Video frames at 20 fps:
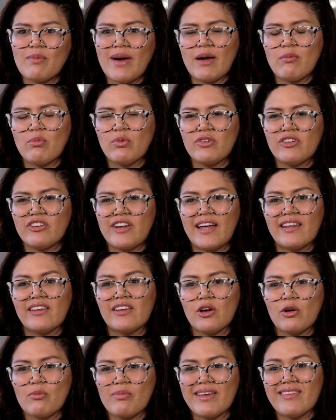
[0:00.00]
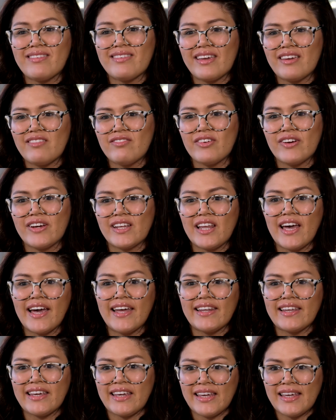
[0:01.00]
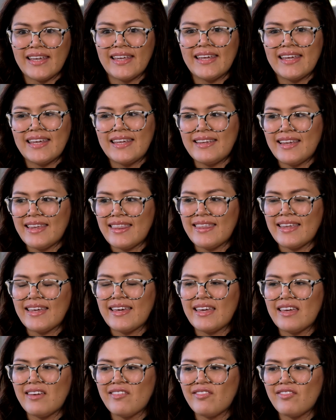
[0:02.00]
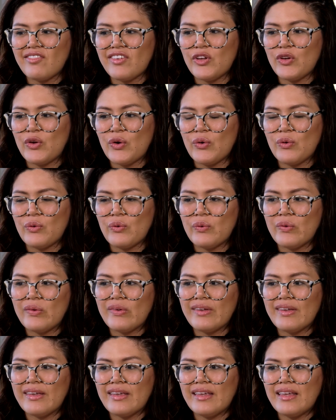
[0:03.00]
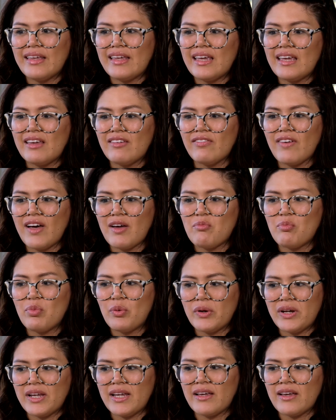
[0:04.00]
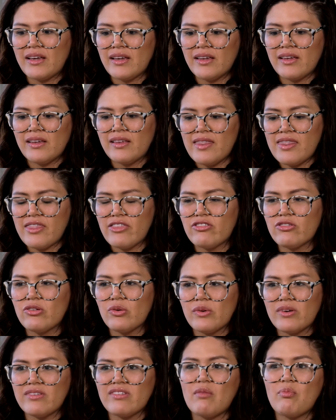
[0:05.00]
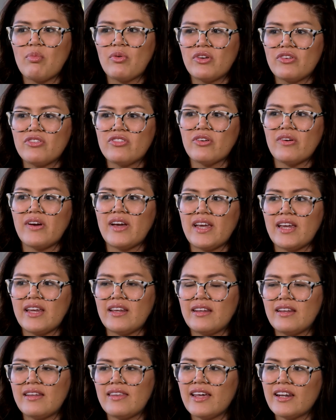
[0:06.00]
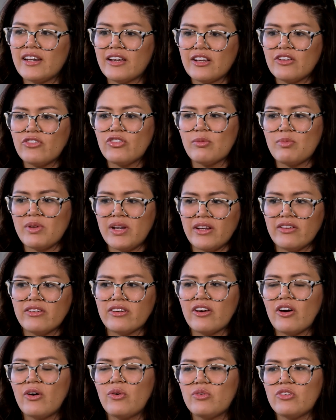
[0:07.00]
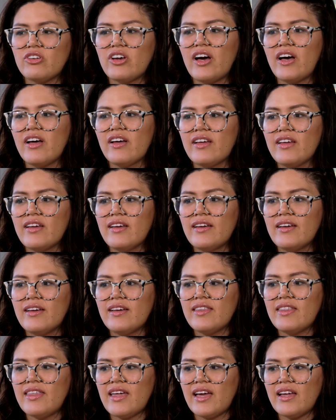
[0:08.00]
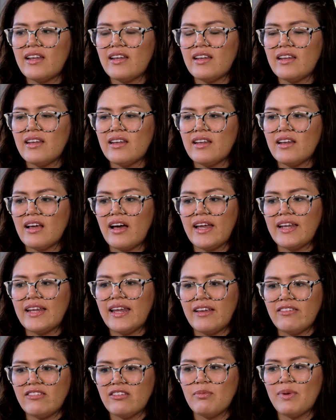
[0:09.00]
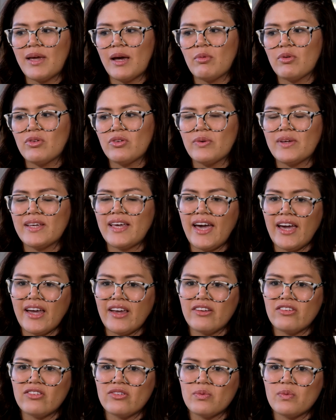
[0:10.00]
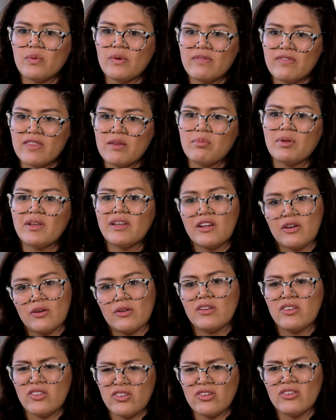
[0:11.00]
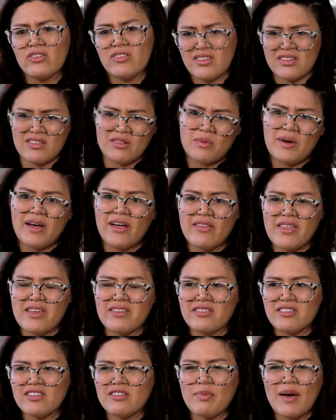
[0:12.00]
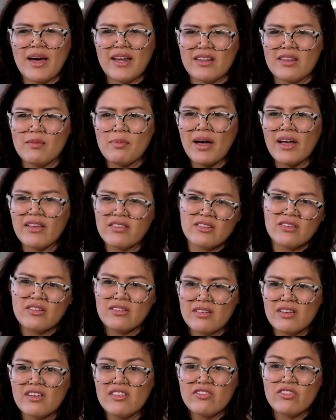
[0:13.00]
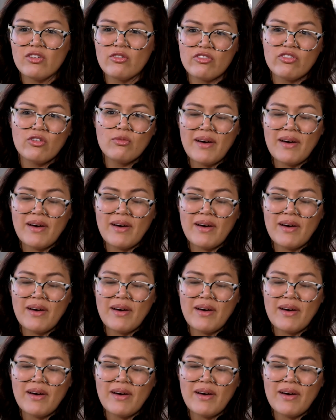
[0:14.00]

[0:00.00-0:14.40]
my Aboriginality on my sleeve very lightly. I think if, you know, if I'm putting stories up on a screen that are contributing to culture, then I need to be able to engage with the political issues as well. That's just part of the parcel for